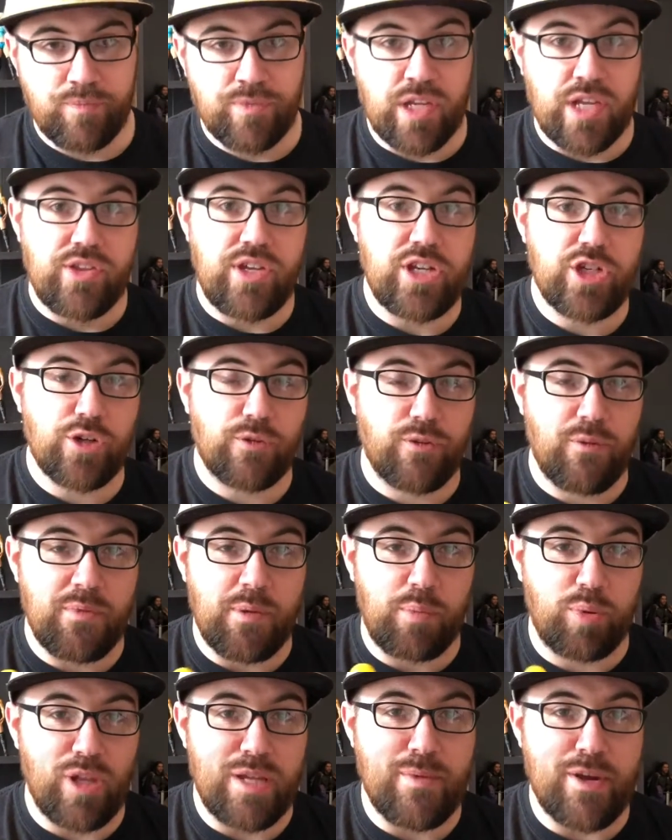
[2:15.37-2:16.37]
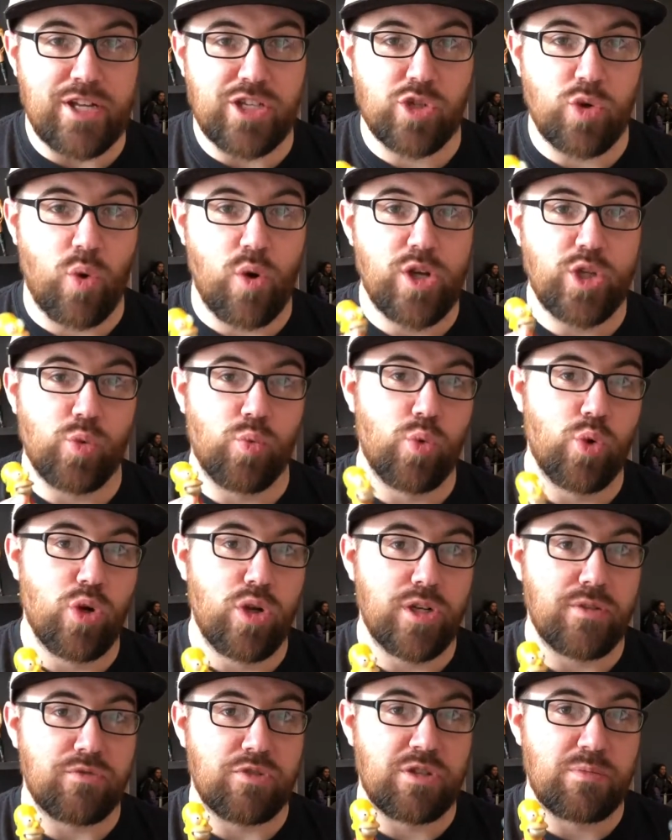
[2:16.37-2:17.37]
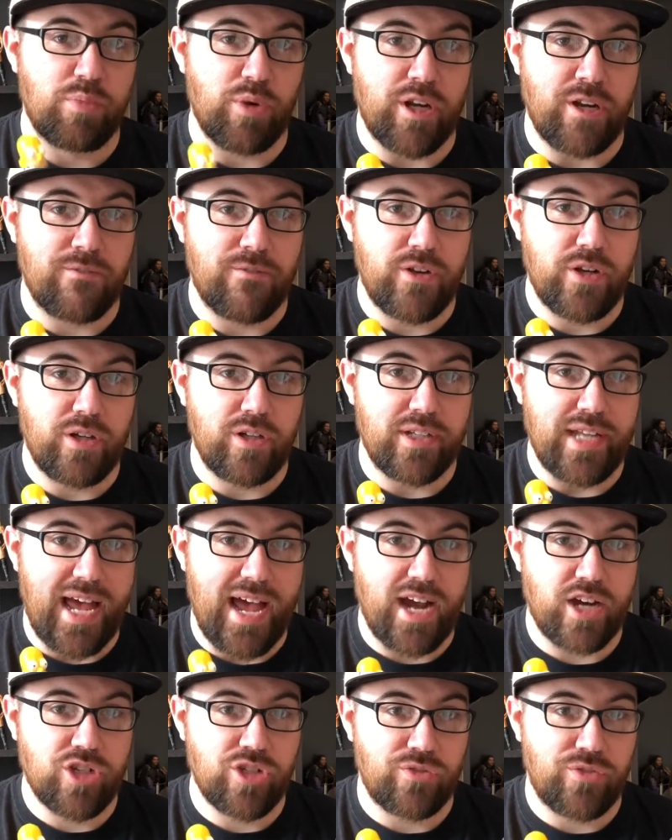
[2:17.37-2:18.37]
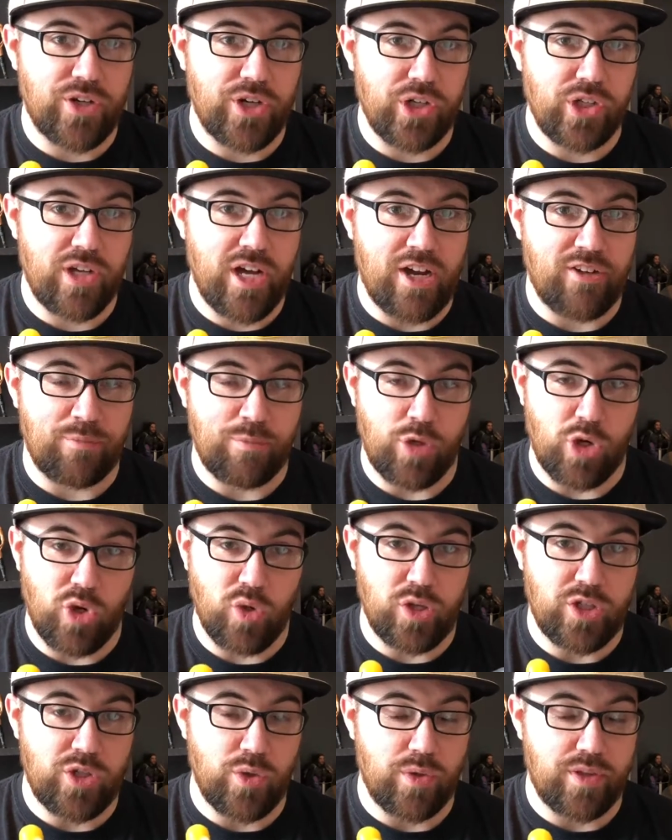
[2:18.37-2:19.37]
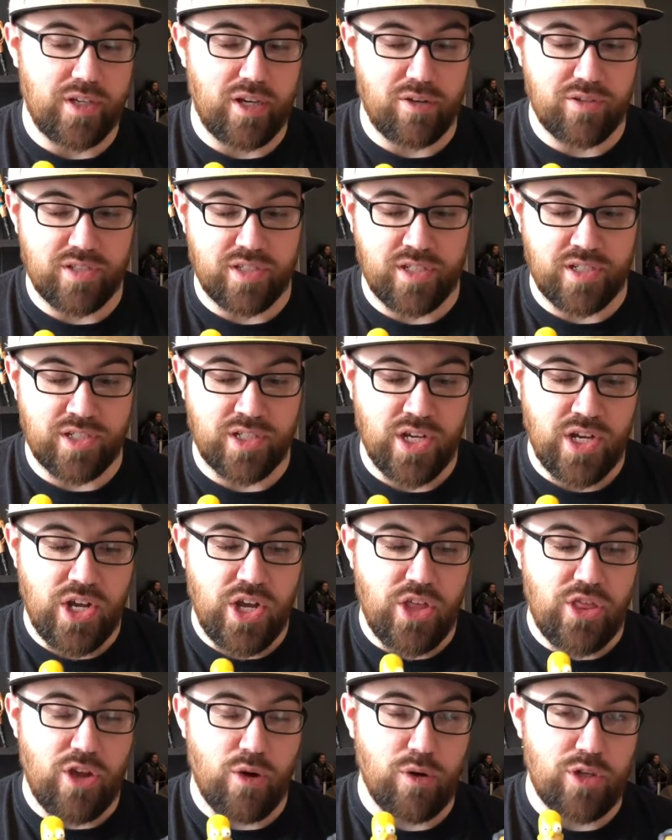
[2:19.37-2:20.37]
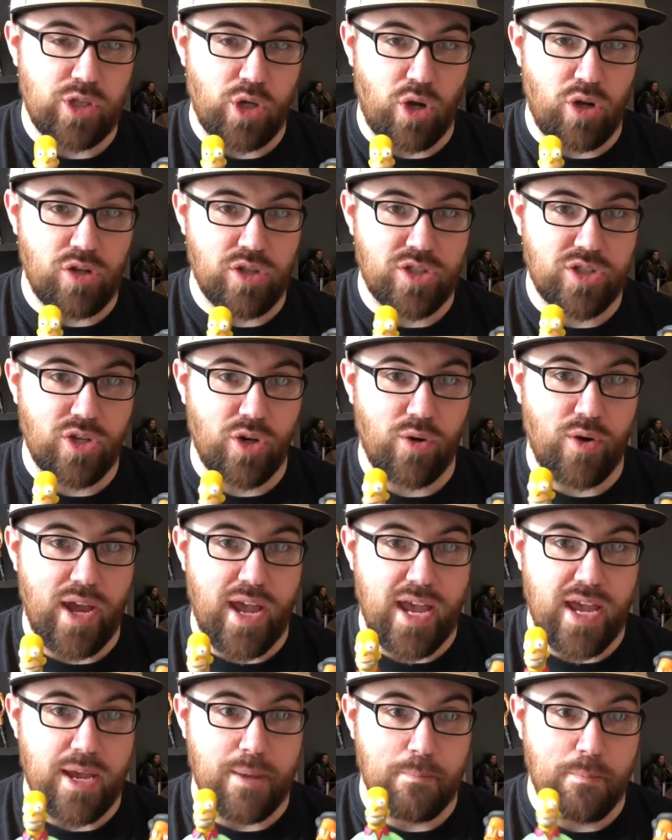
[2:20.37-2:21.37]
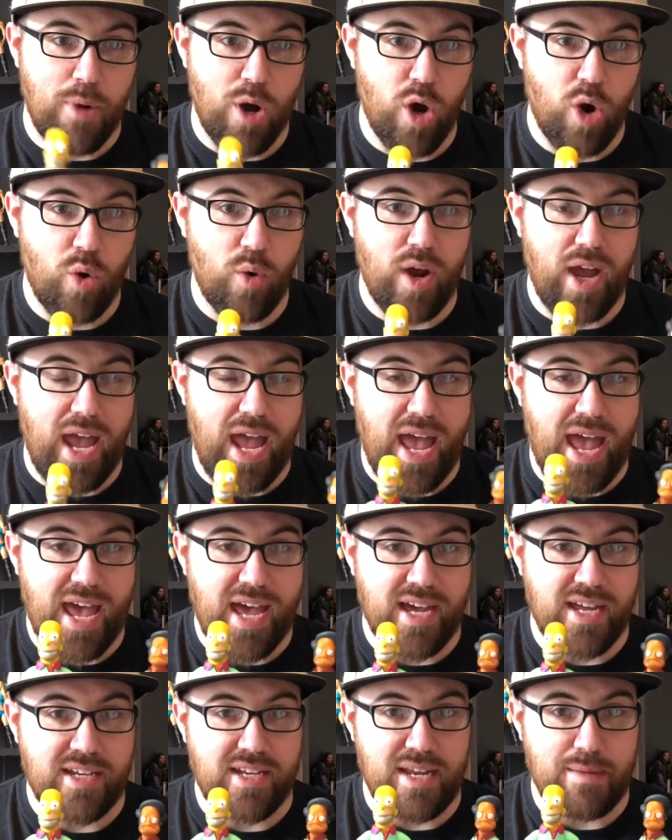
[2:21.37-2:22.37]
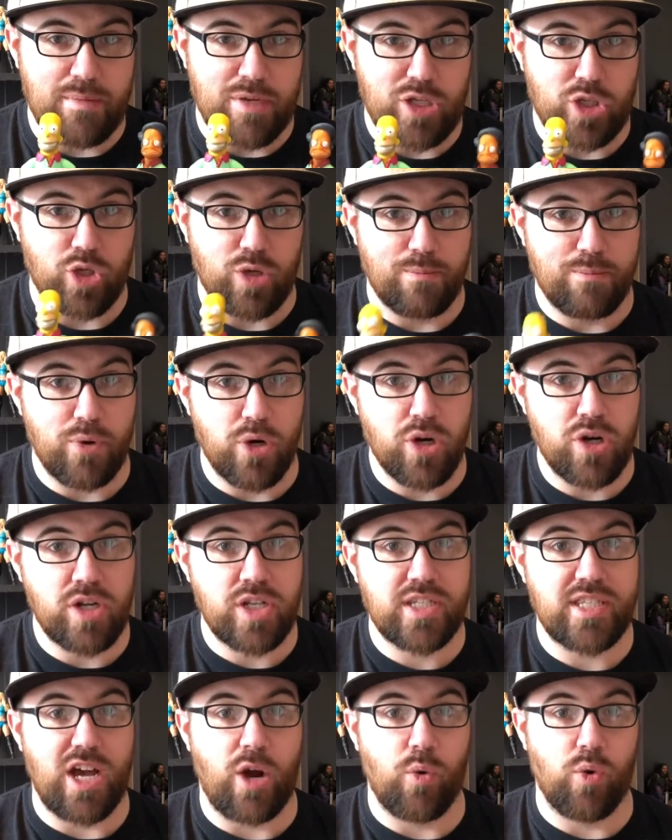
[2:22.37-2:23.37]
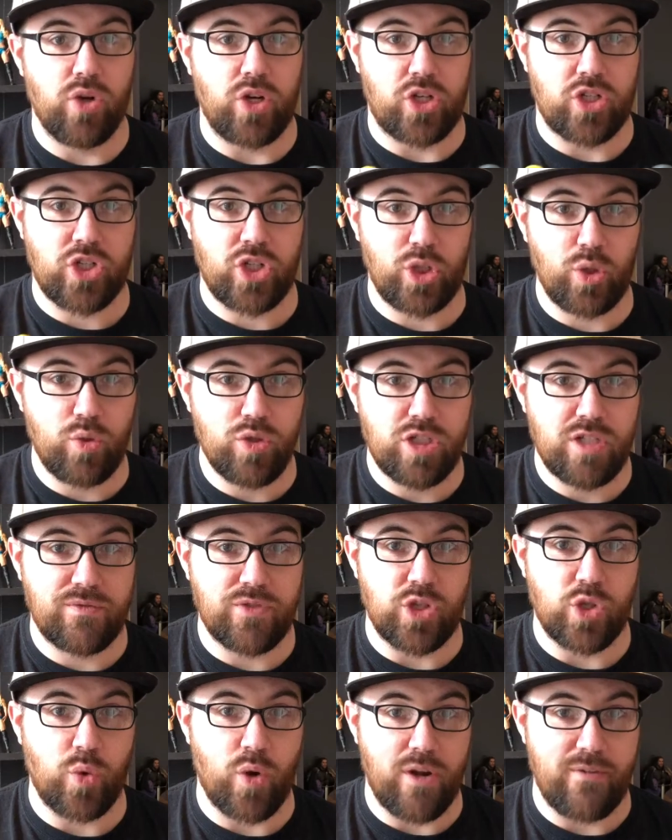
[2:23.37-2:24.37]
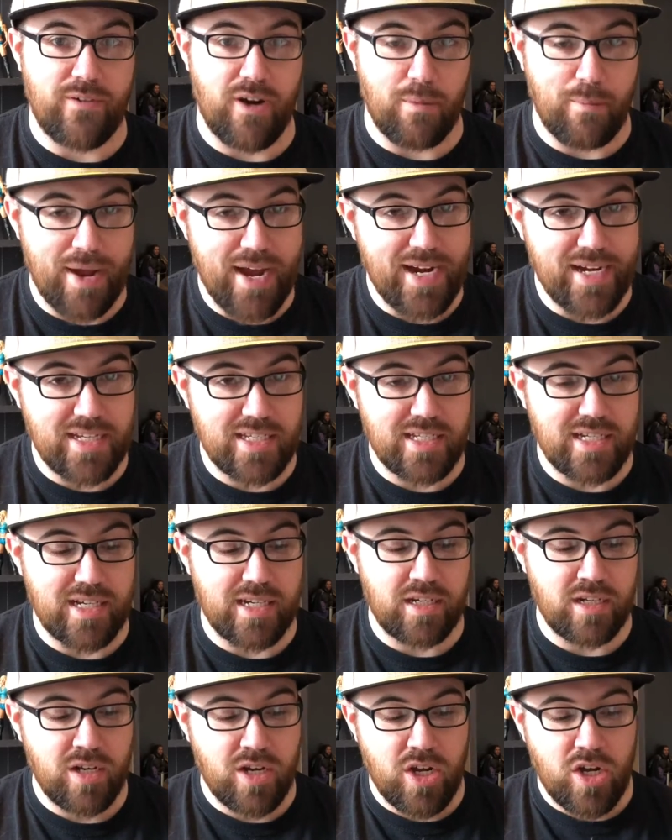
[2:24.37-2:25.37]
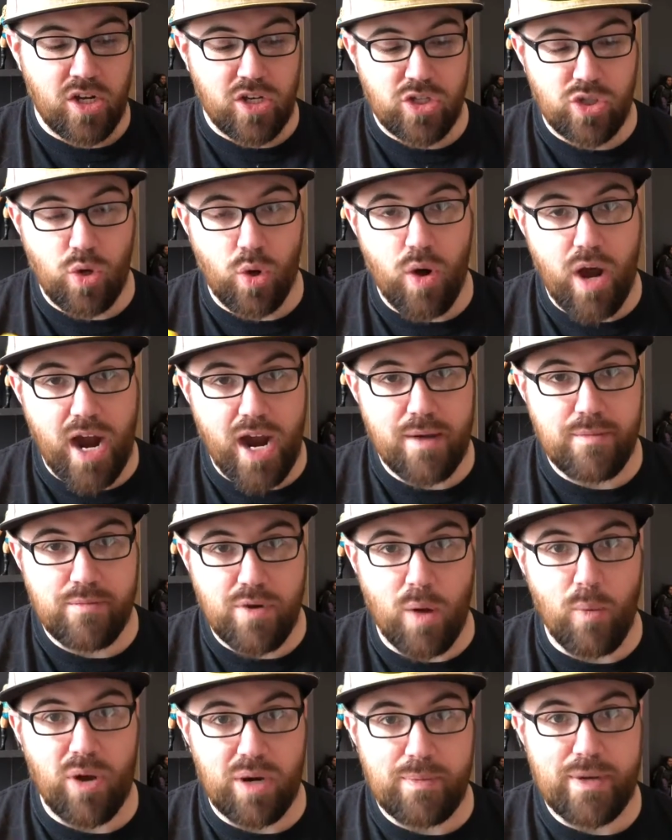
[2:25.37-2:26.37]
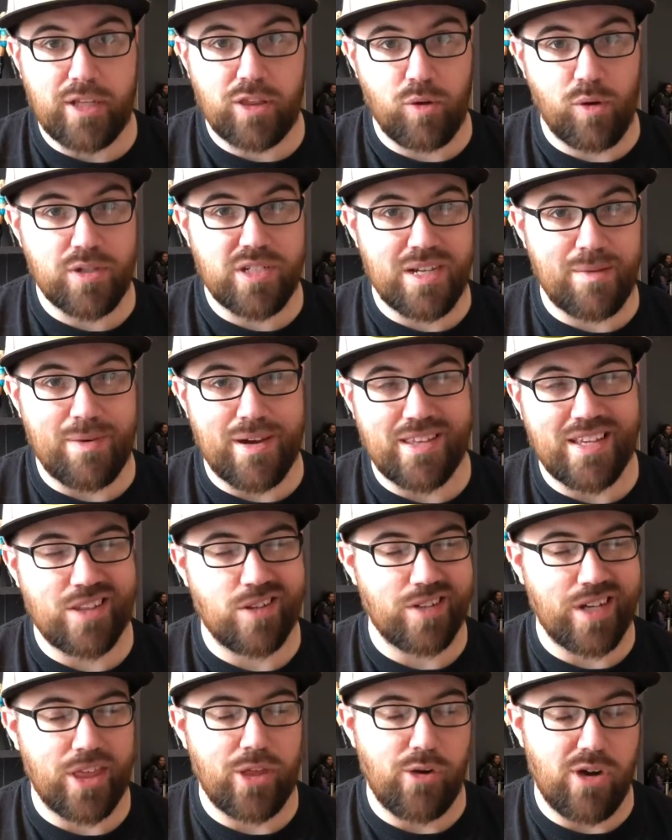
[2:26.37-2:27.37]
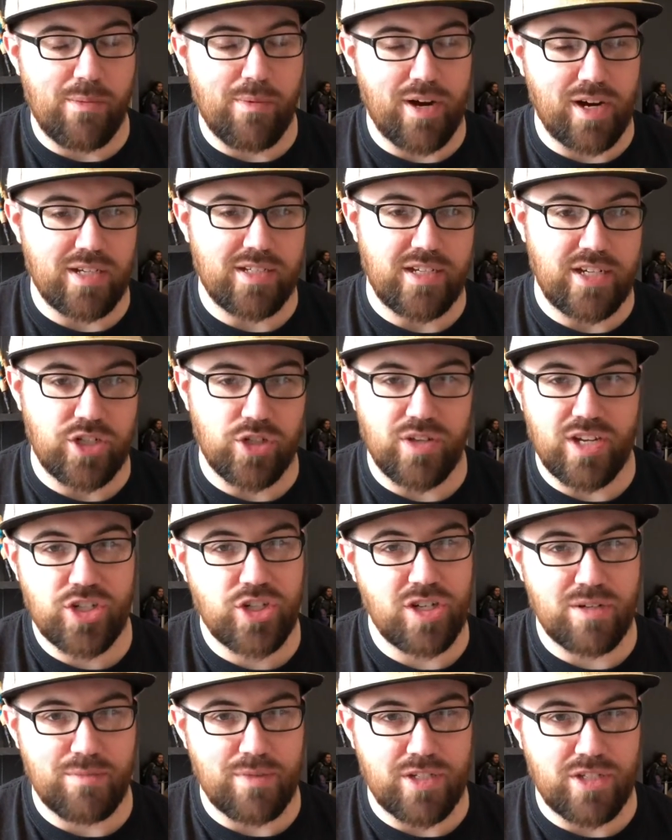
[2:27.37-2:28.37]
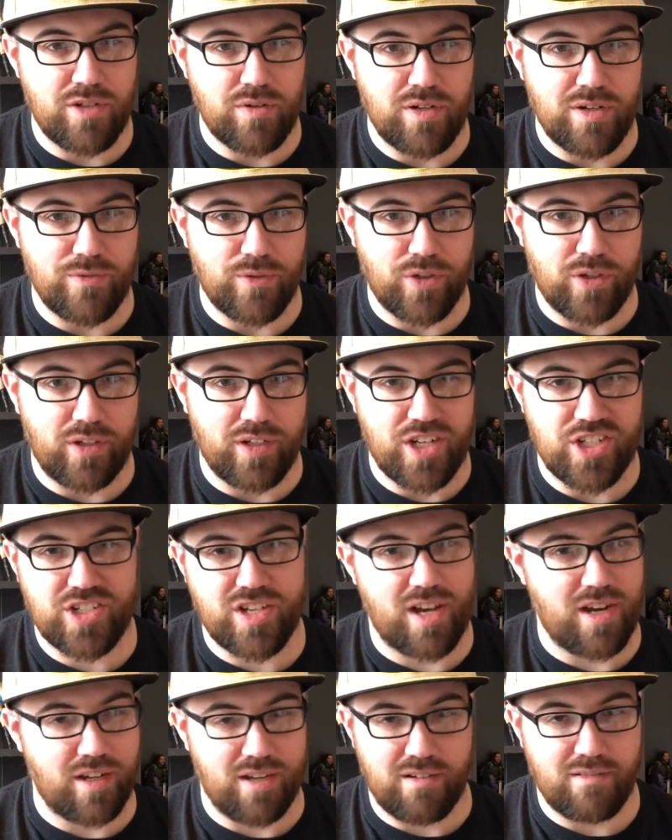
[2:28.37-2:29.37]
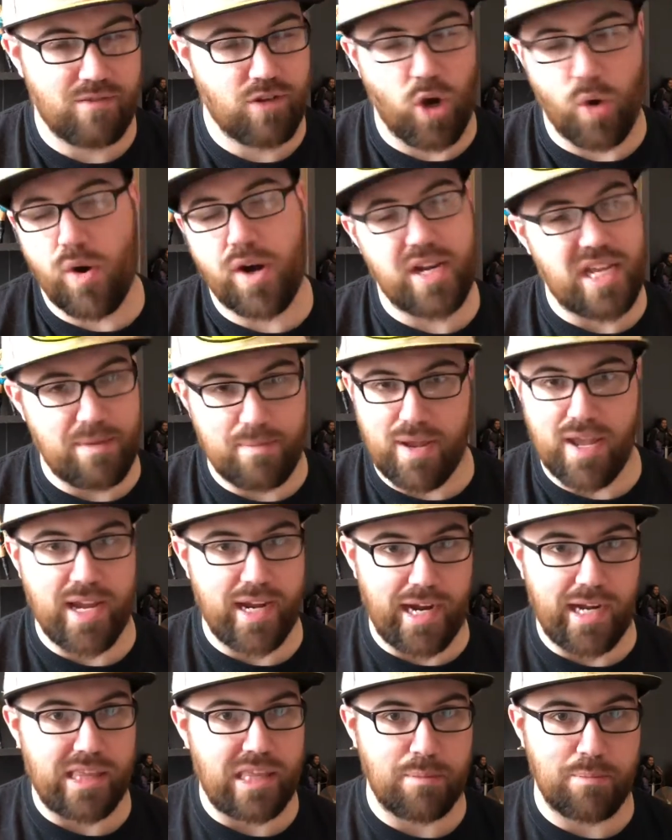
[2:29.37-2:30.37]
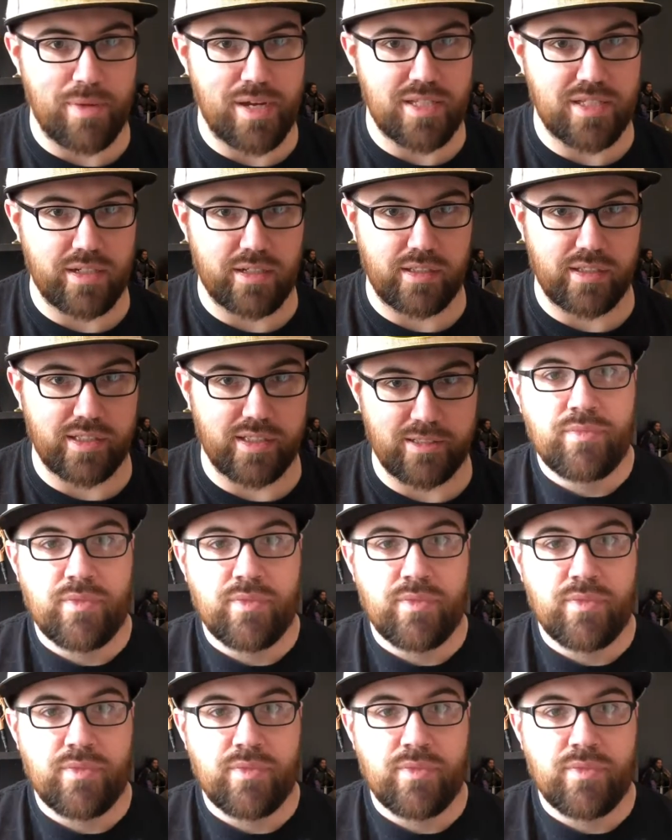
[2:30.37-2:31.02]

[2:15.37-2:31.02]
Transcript: These are from the Playmates Toys World of Springfield action figure line from the early 2000s. There is also a Mo and a Mr. Burns that were exclusive to Toy Fair magazine. So I want to pick those up. I think they're like 30 bucks each, so that shouldn't be too difficult. Just gotta go on eBay and get them basically.